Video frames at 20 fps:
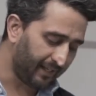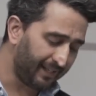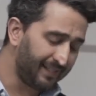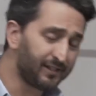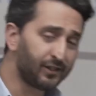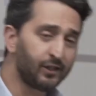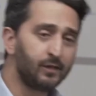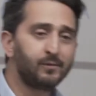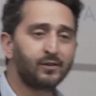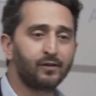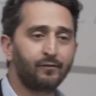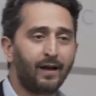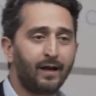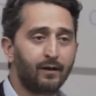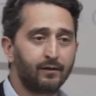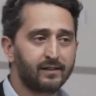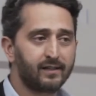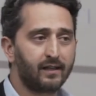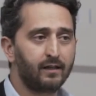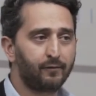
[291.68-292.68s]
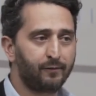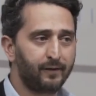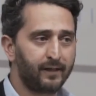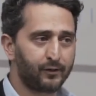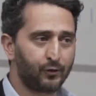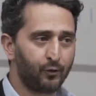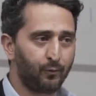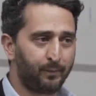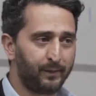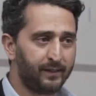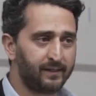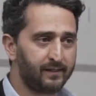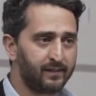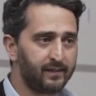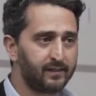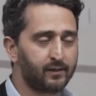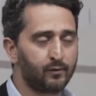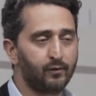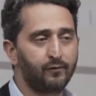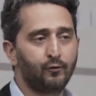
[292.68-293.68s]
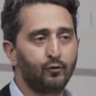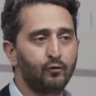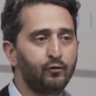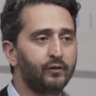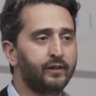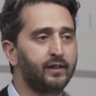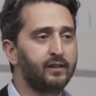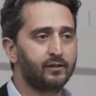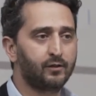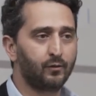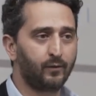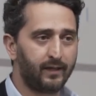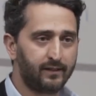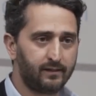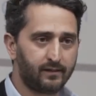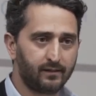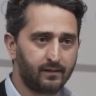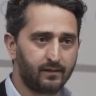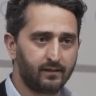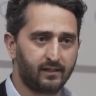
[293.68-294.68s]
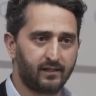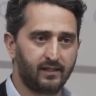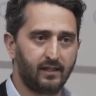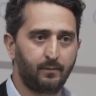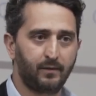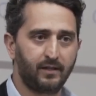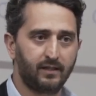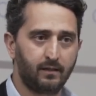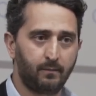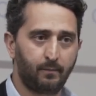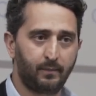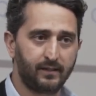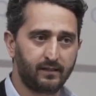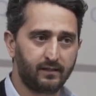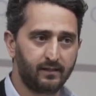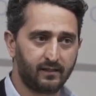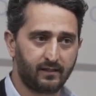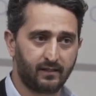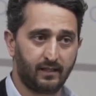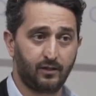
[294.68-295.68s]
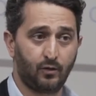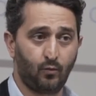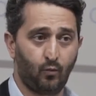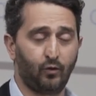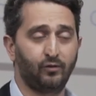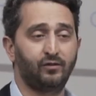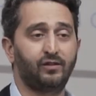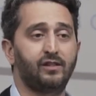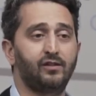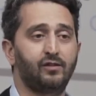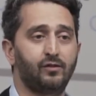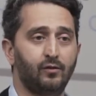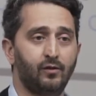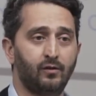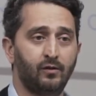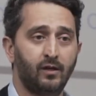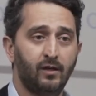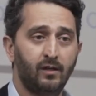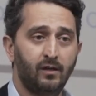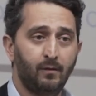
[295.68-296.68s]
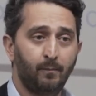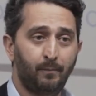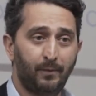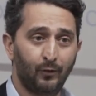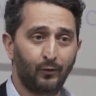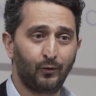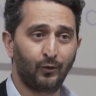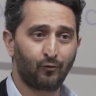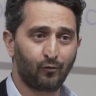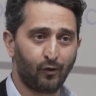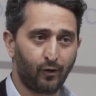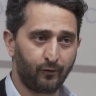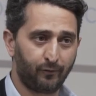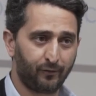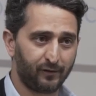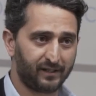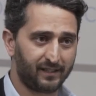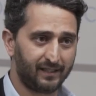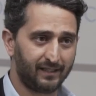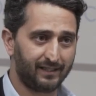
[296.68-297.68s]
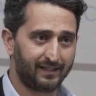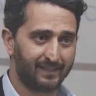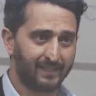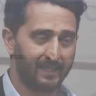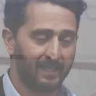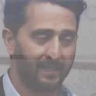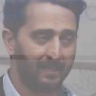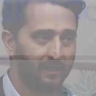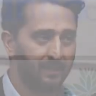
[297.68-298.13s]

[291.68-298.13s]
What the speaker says: In terms of how does that affect your business, so if you're looking to enter the CBD business and you wanted to build a grow facility,